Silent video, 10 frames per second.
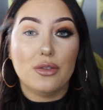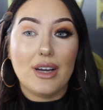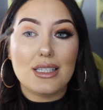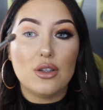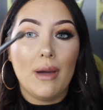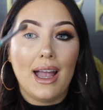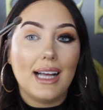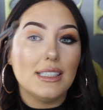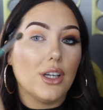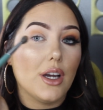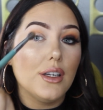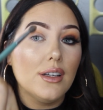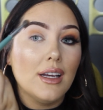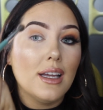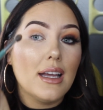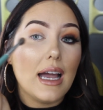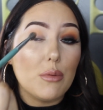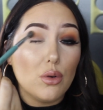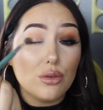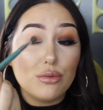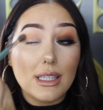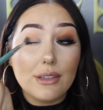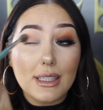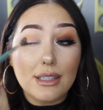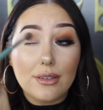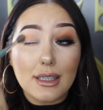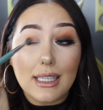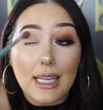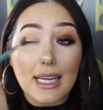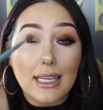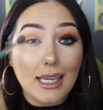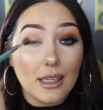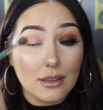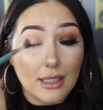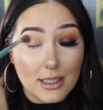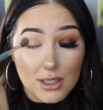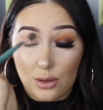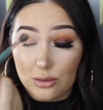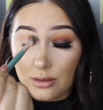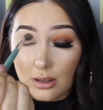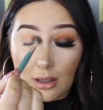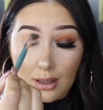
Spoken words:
So if I slow my hand down, I'm going really lightly, like so,